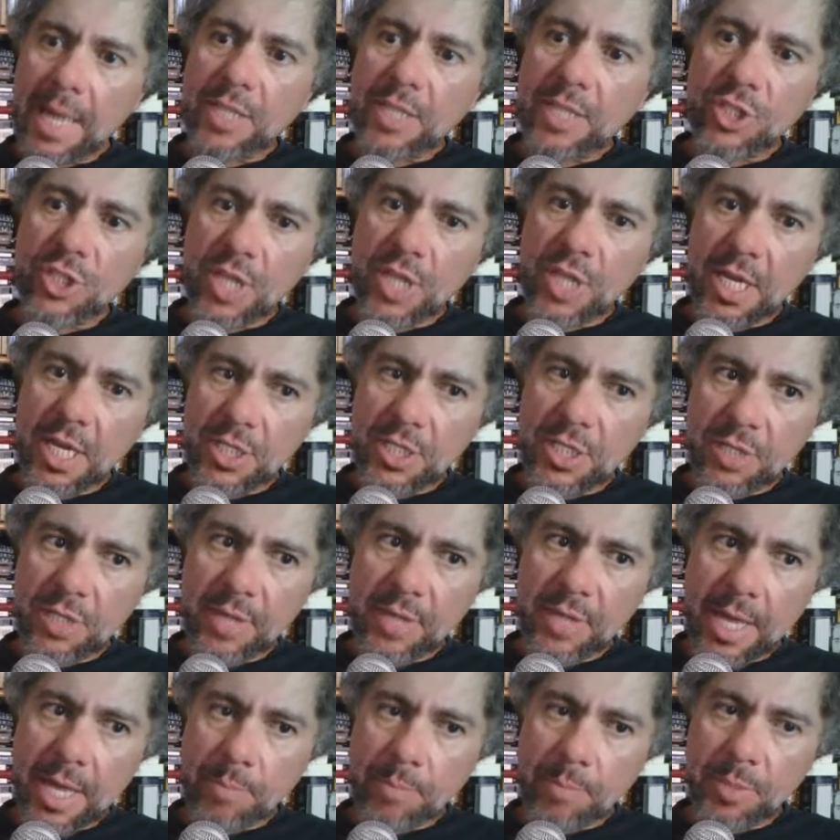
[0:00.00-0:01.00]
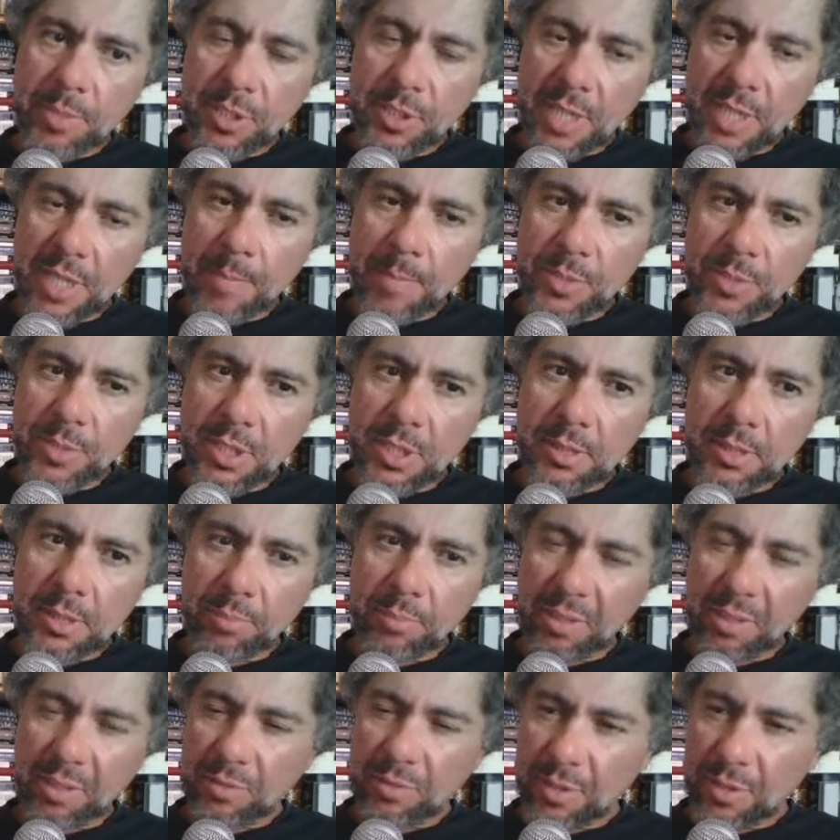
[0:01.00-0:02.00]
changing their perception.
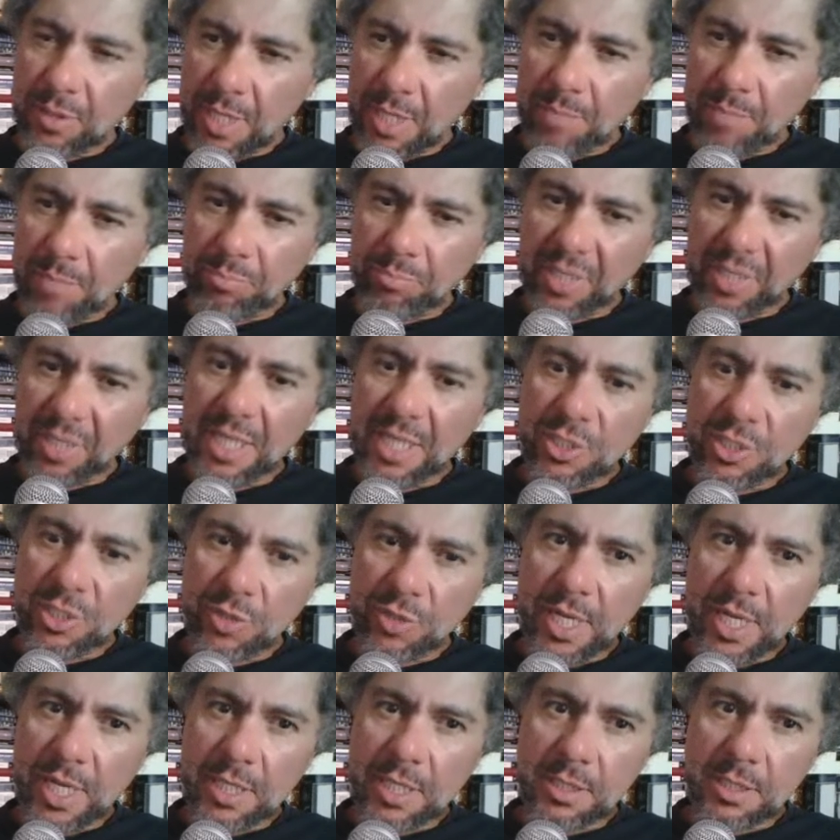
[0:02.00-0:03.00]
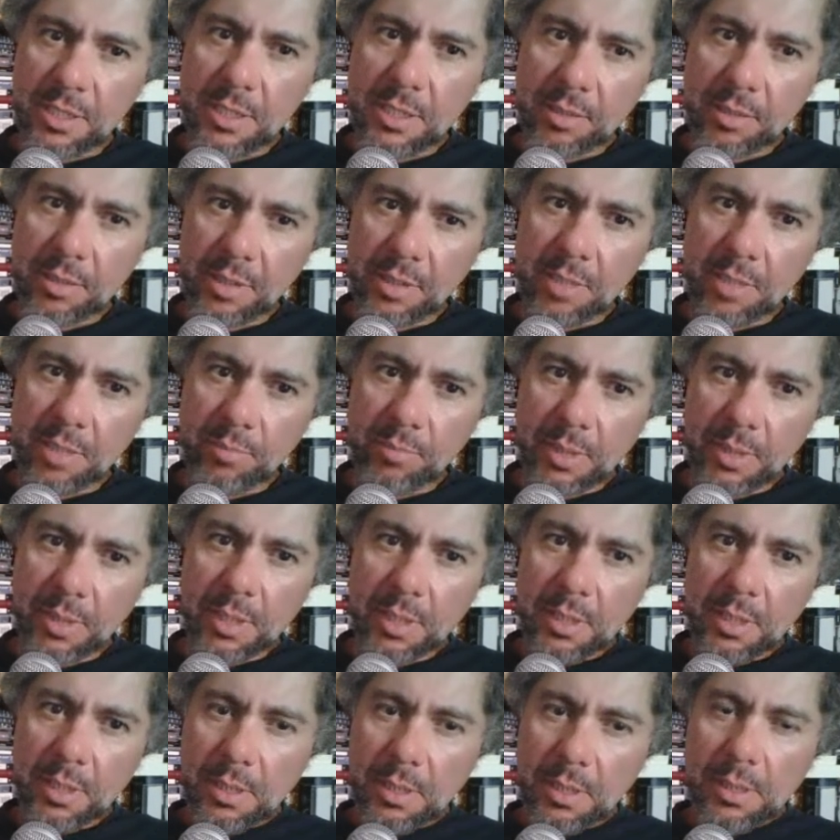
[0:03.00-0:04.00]
They play tricks. They
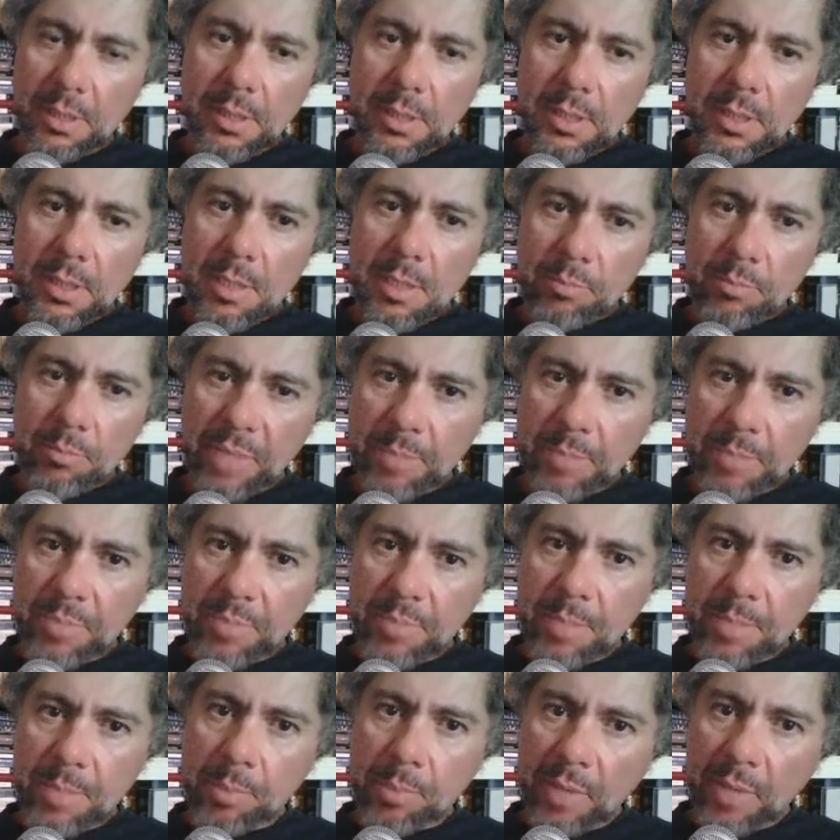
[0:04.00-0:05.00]
play people